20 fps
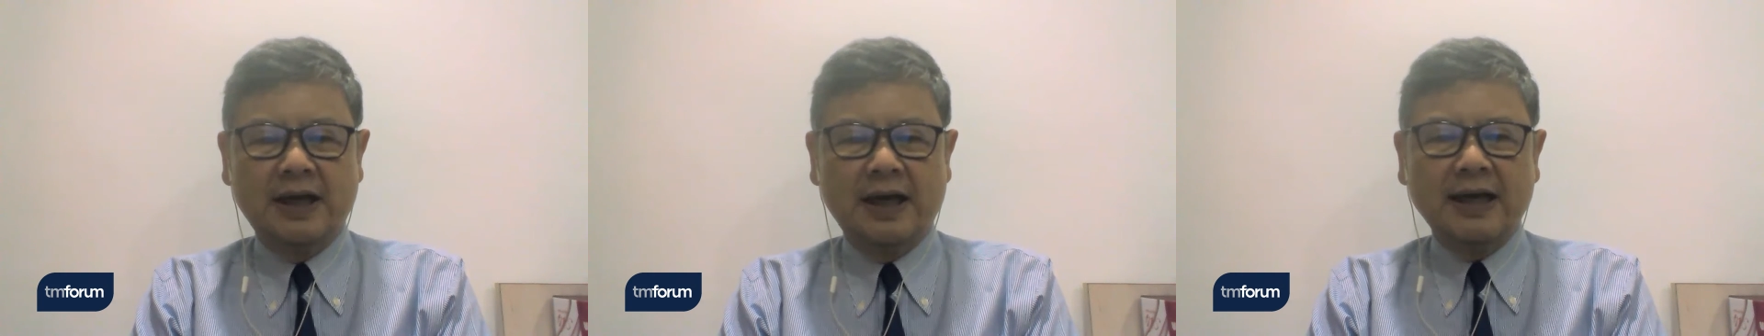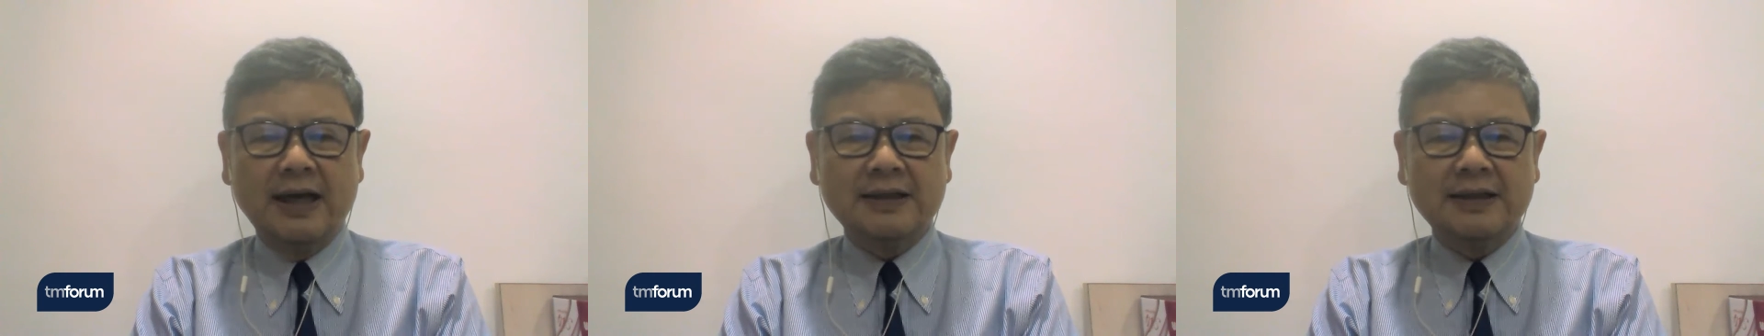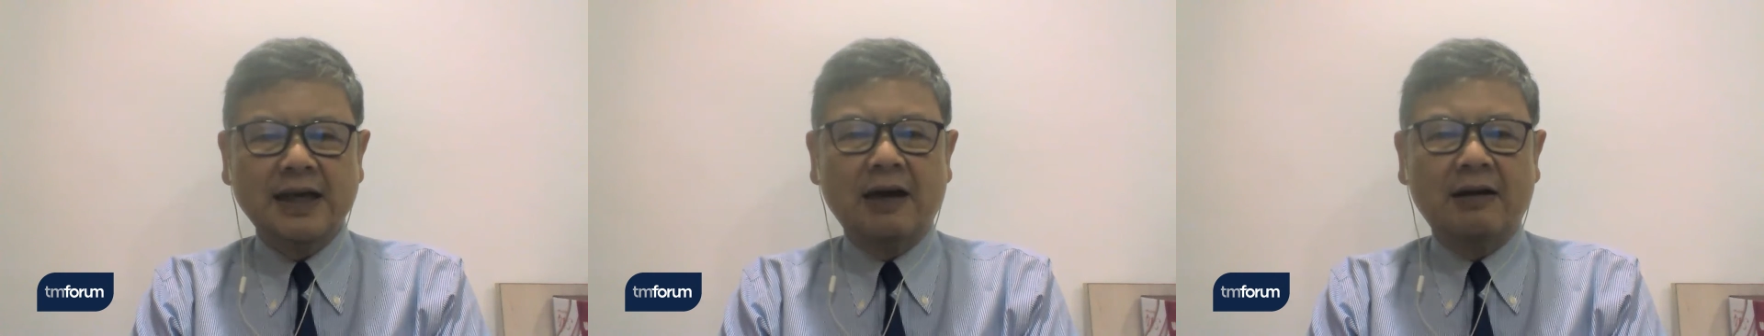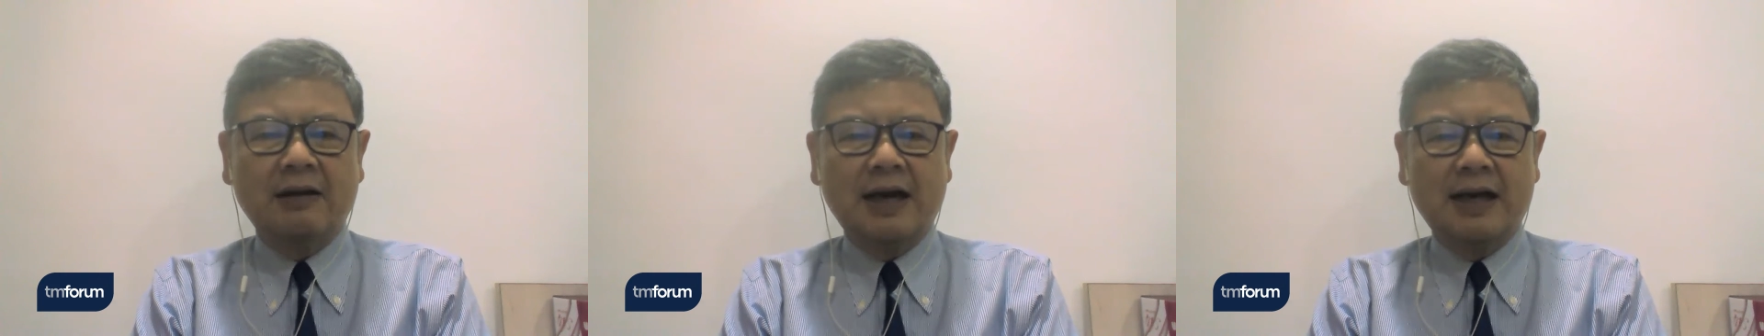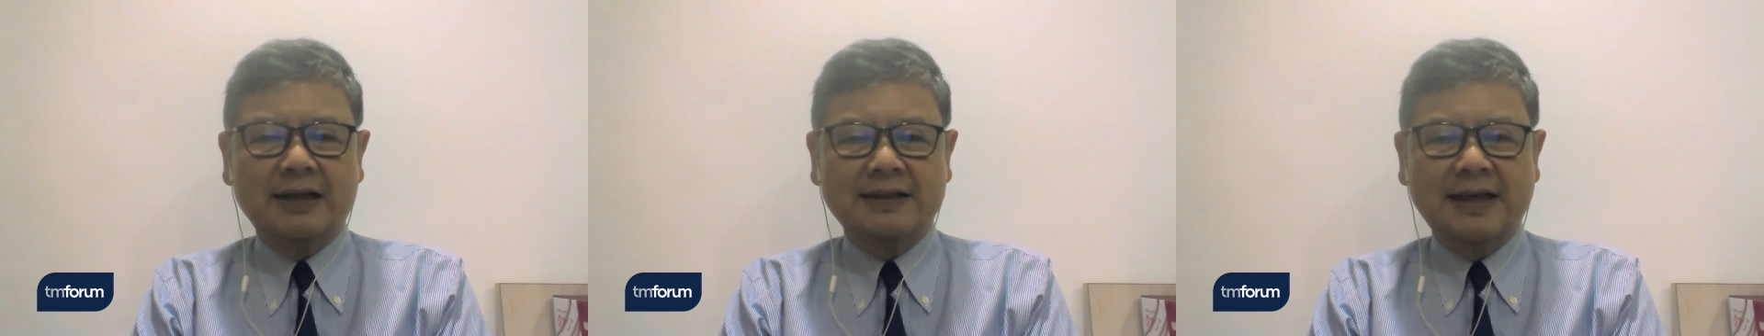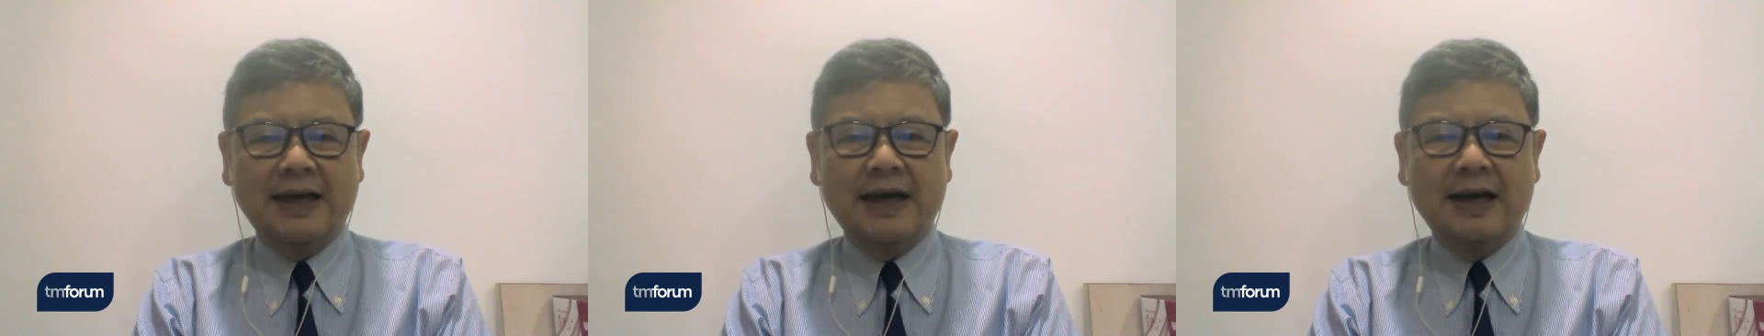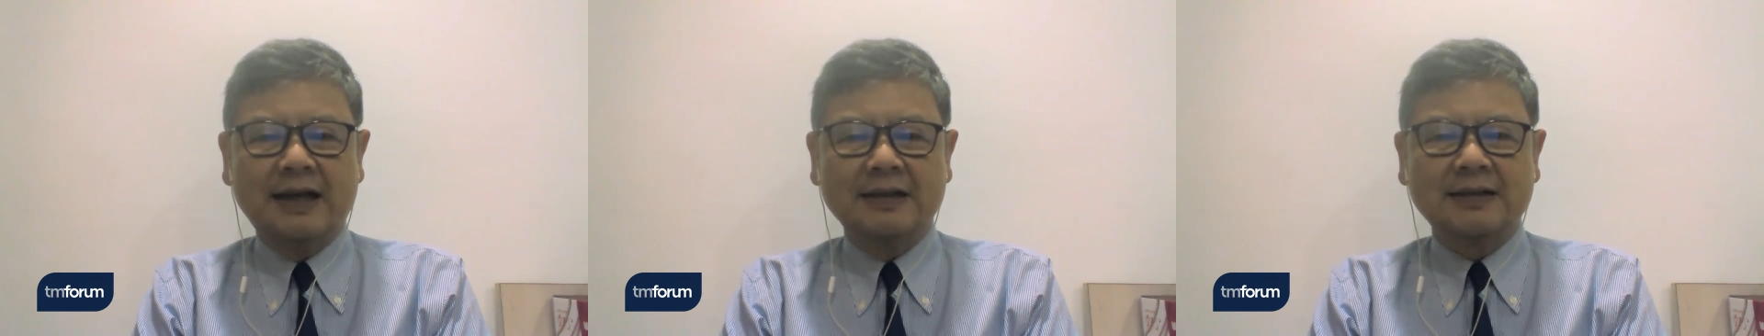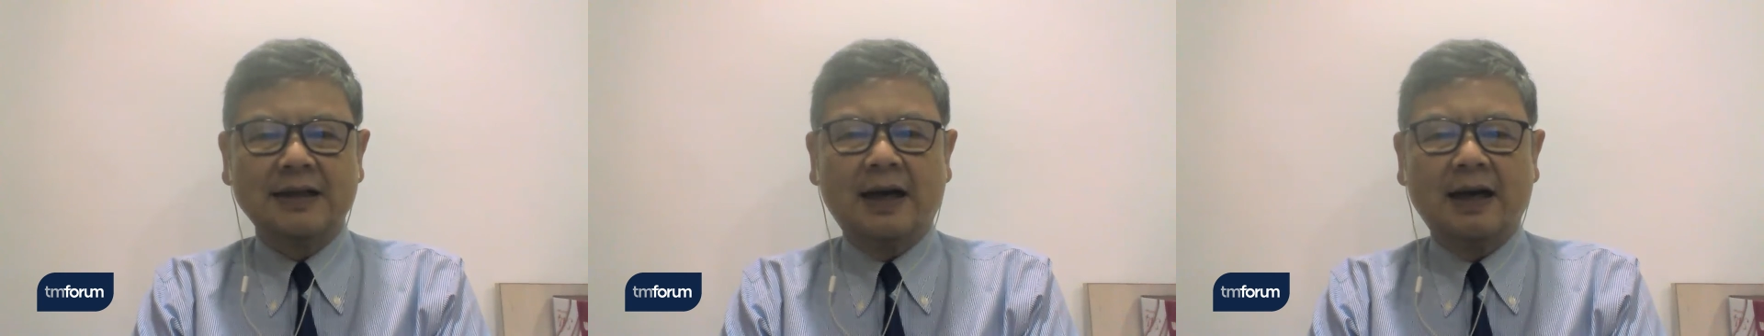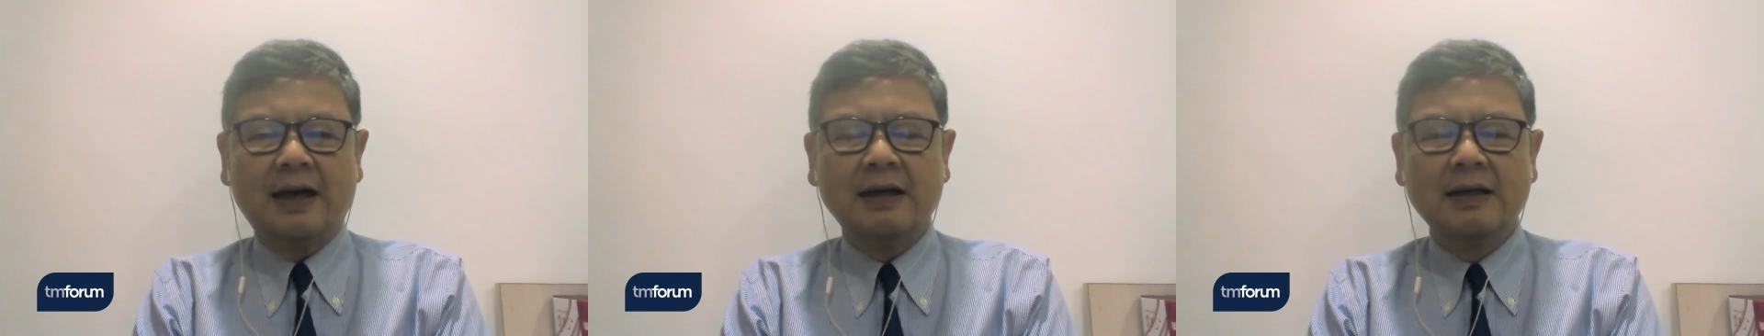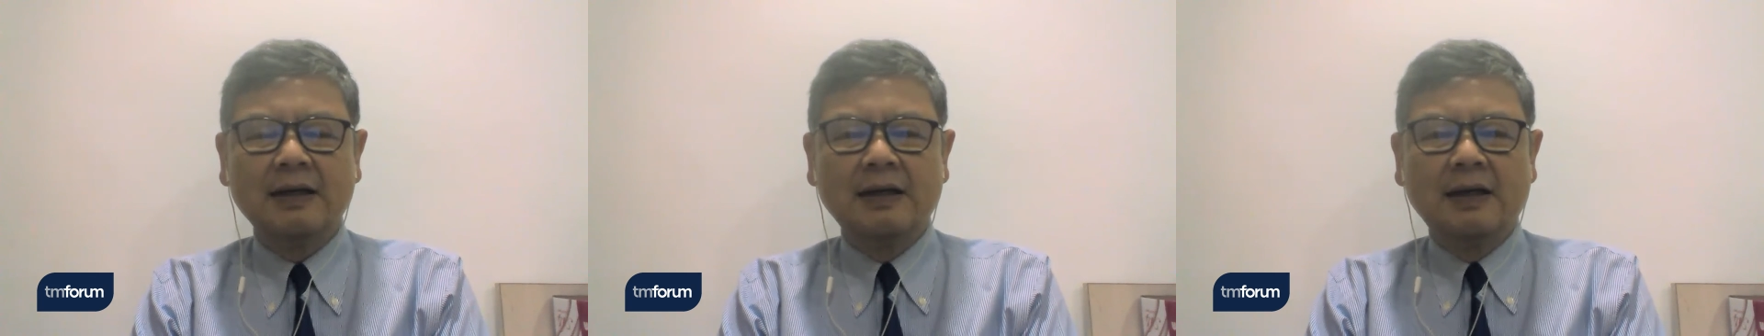XL
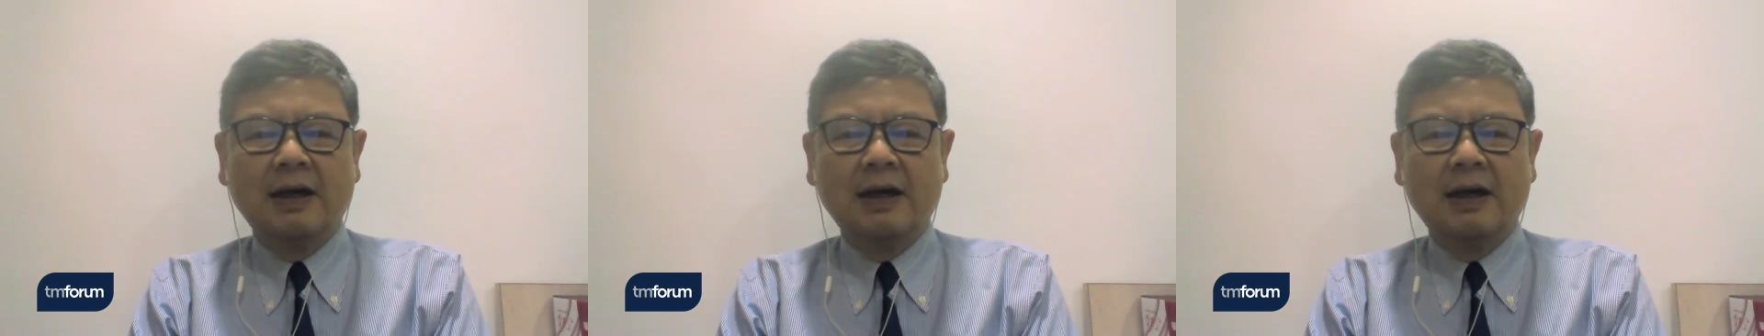Axiata,